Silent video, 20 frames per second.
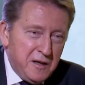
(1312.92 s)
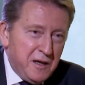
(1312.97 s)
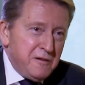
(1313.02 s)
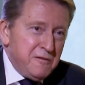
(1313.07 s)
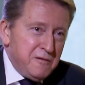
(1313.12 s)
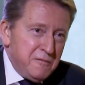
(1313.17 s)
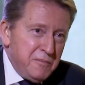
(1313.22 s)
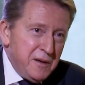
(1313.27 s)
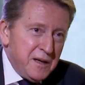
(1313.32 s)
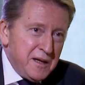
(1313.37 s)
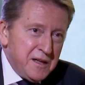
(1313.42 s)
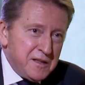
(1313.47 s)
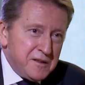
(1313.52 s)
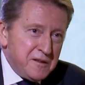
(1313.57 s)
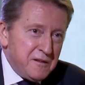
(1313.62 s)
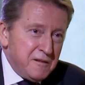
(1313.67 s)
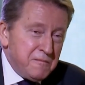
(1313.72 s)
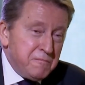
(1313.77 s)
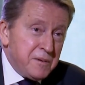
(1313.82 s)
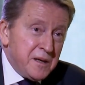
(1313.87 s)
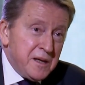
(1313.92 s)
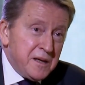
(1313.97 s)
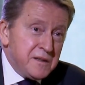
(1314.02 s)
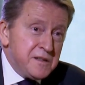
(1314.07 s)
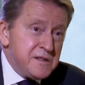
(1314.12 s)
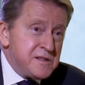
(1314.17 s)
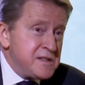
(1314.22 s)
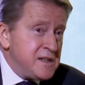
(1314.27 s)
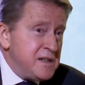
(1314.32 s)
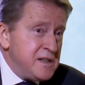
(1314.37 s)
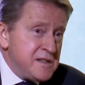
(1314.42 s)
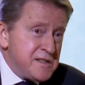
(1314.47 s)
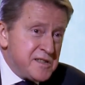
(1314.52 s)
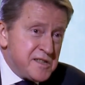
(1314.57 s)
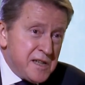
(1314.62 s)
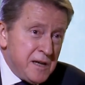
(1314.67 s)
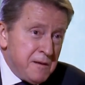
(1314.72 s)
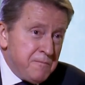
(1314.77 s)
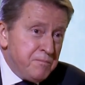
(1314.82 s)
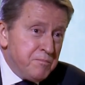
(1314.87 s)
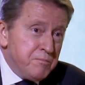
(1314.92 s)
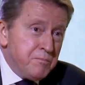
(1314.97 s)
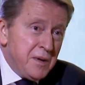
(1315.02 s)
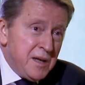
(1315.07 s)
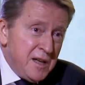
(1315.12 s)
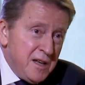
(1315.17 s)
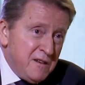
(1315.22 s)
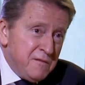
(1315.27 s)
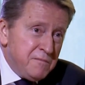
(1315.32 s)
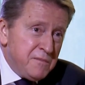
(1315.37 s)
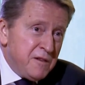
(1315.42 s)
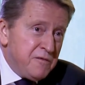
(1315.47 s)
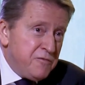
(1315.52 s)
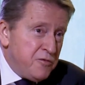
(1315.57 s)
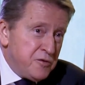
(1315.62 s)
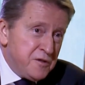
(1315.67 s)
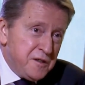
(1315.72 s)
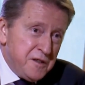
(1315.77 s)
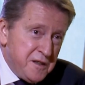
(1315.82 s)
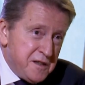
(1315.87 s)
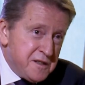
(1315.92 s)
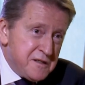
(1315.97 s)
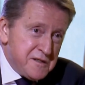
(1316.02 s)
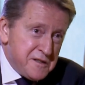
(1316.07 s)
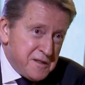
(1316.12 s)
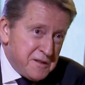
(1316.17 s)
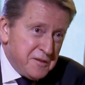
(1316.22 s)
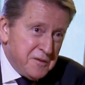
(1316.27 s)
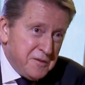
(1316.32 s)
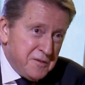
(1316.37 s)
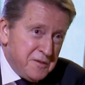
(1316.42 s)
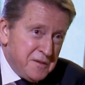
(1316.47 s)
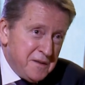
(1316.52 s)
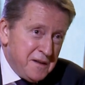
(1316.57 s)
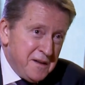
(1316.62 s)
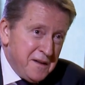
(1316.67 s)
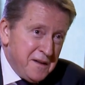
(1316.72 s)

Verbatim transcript: our bilateral practice, some, believe me, 40 years ago.